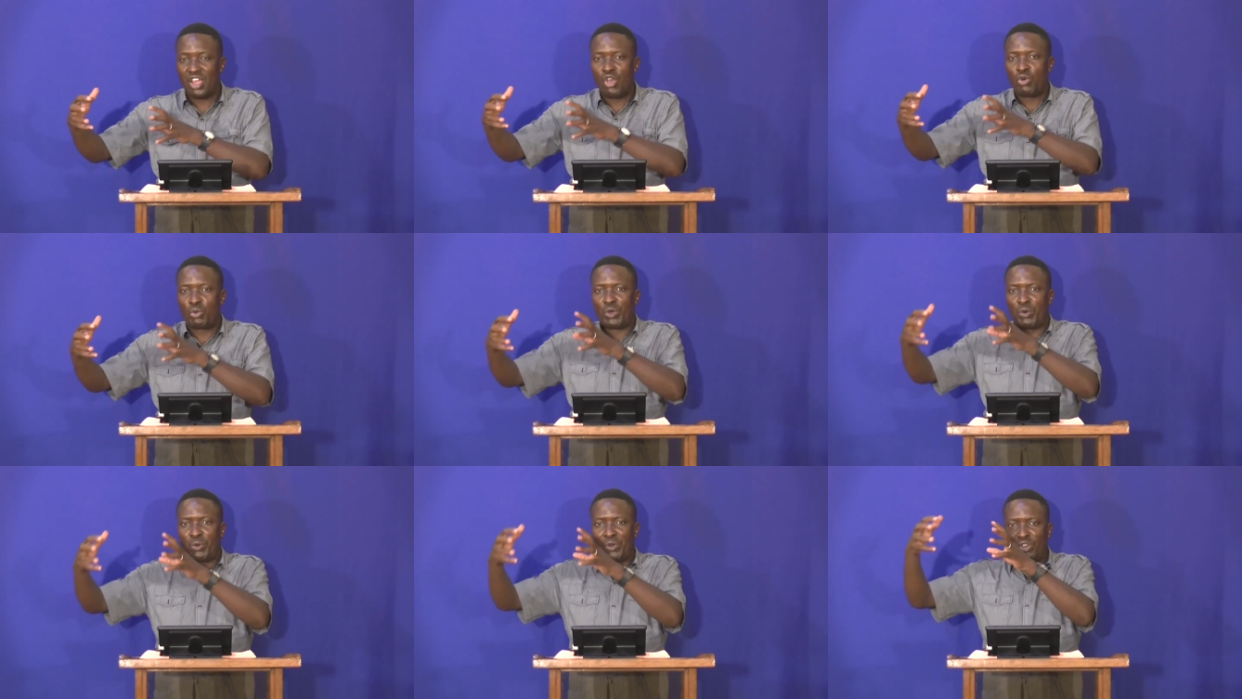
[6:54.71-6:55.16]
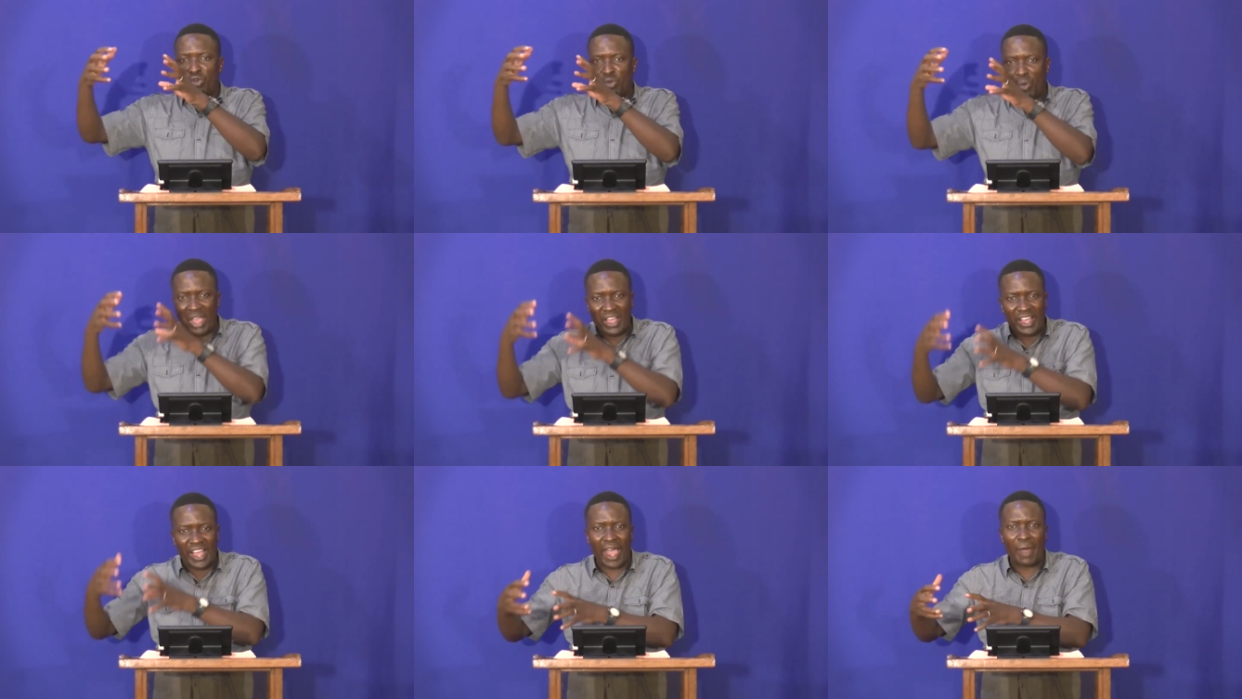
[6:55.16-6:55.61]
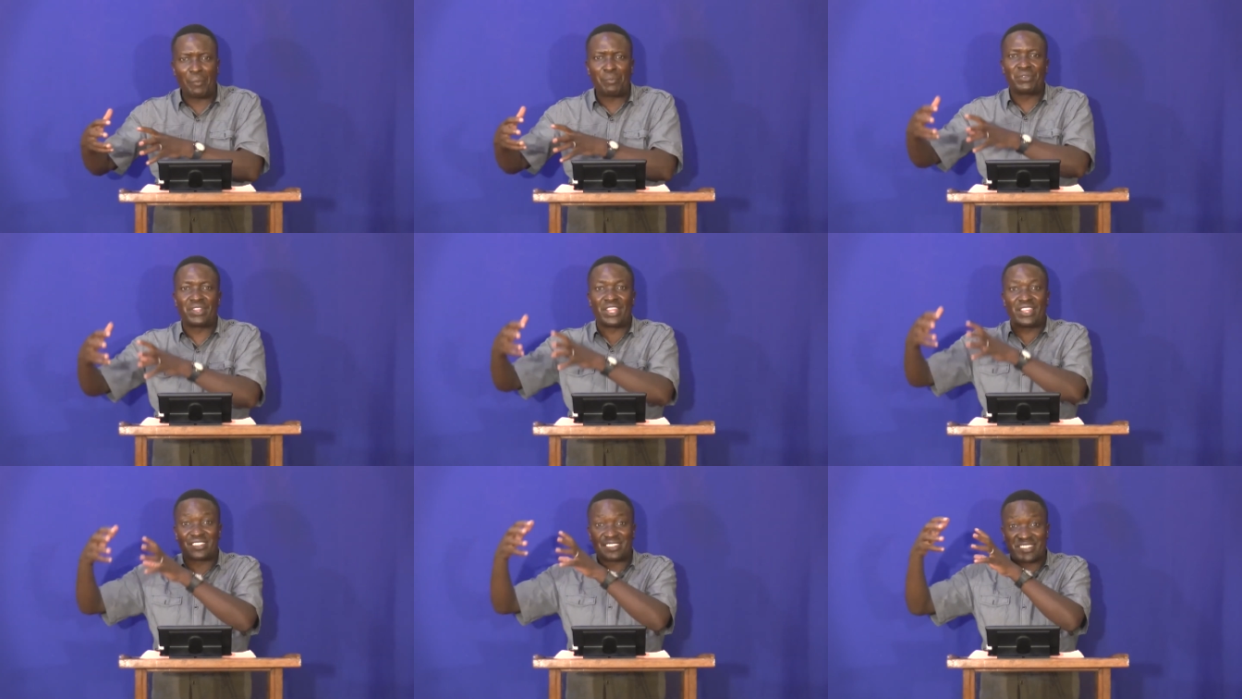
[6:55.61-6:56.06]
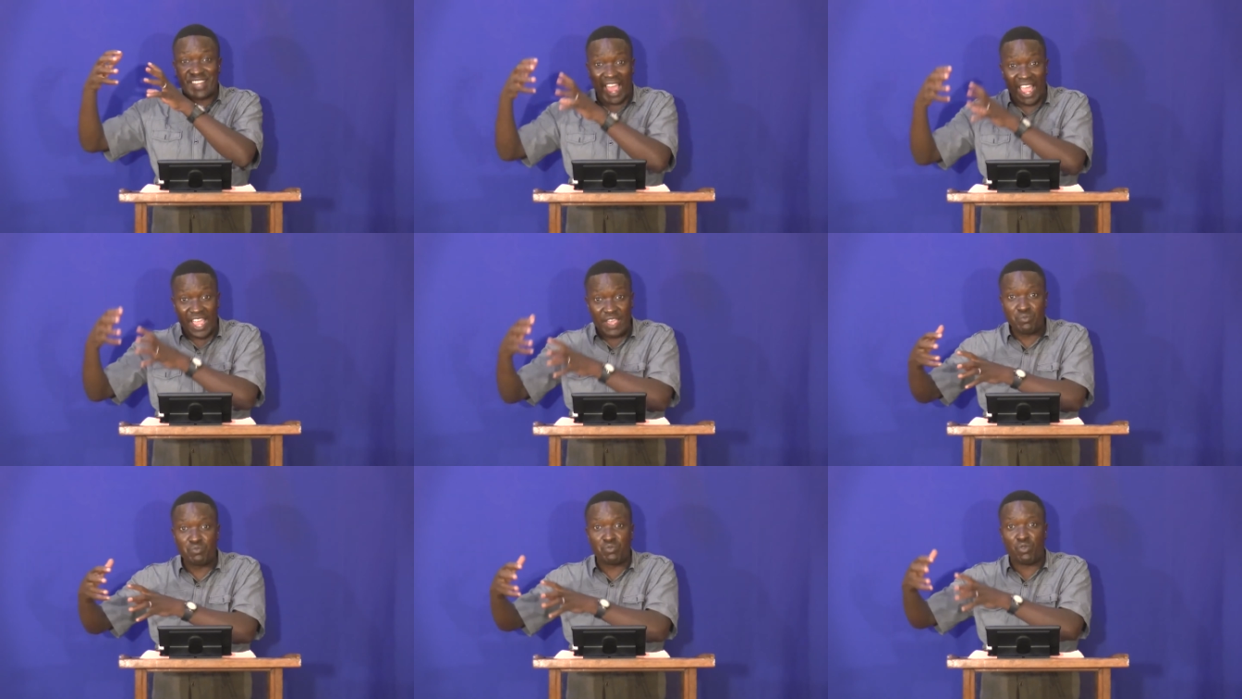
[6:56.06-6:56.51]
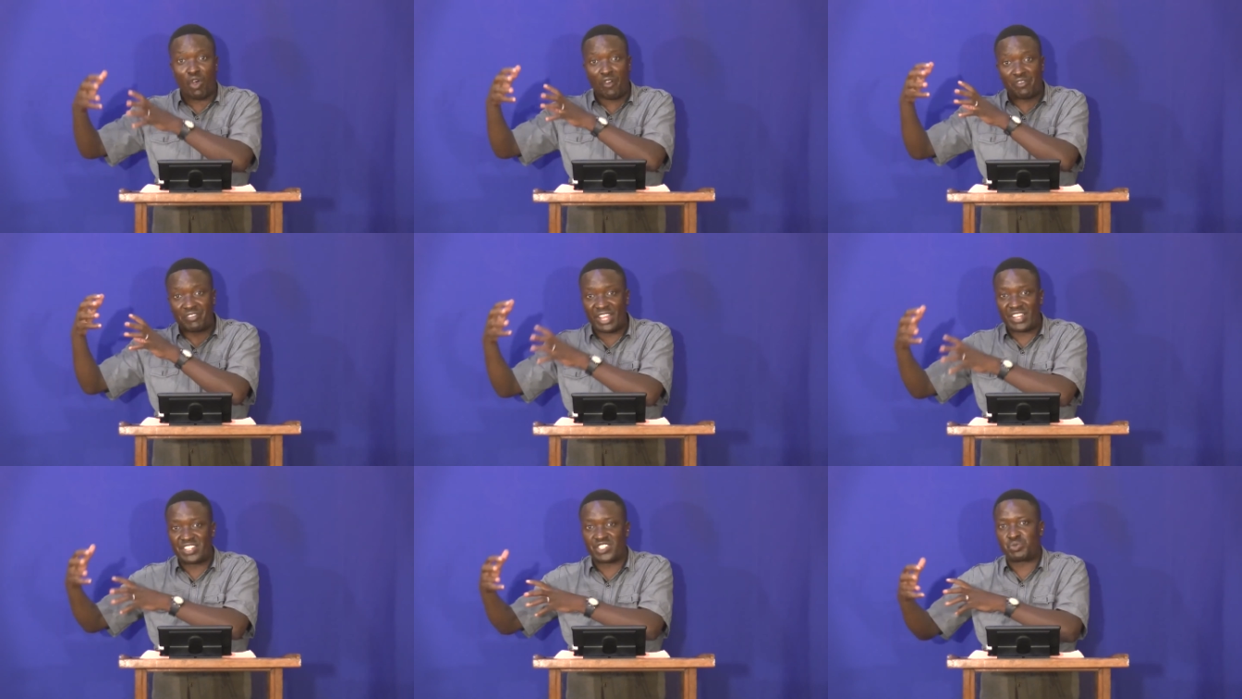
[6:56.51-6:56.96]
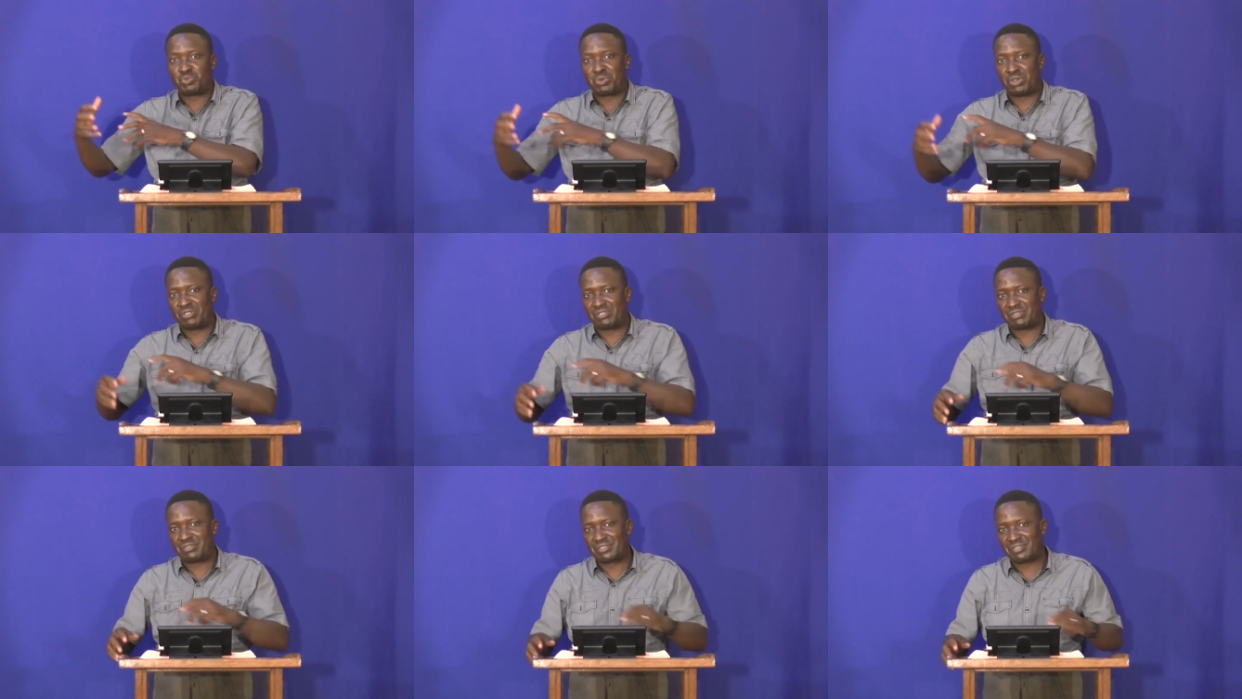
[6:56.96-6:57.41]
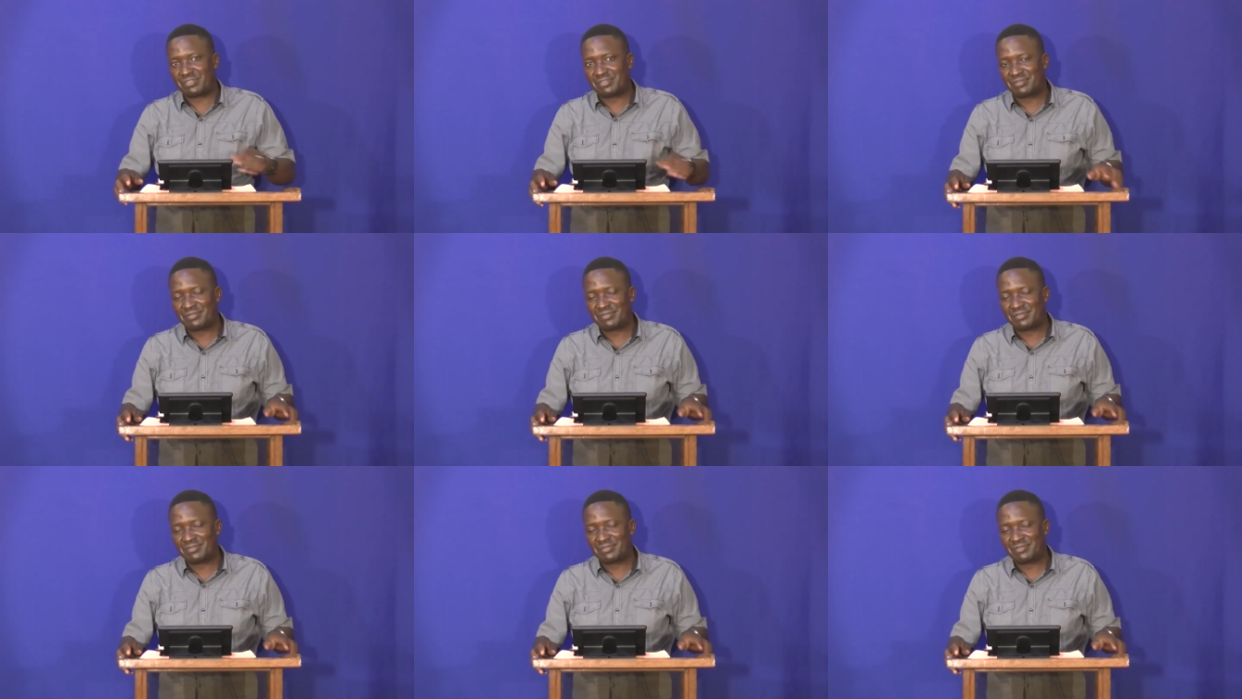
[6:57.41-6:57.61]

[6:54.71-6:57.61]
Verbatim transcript: we will wake up the time of the Spirit.